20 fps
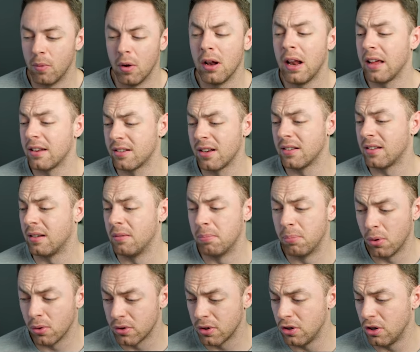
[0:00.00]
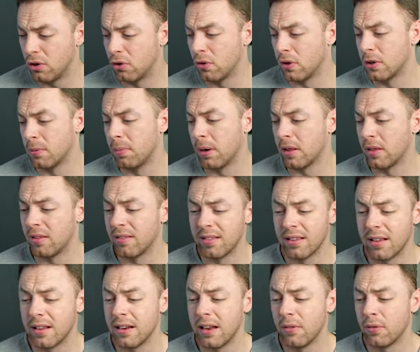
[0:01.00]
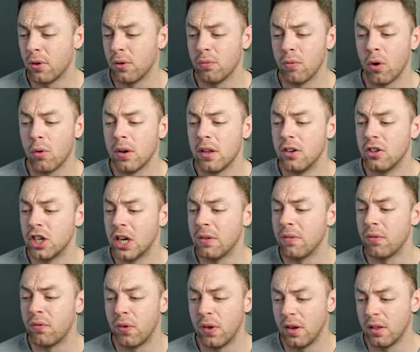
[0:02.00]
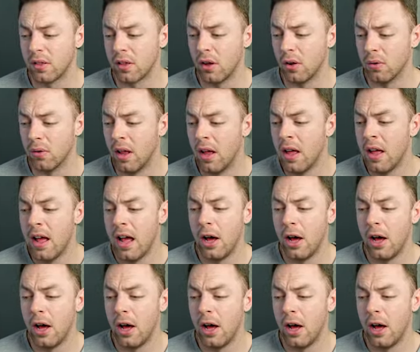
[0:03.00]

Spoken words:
While exercise is important, nutrition plays a significant role in achieving fitness goals.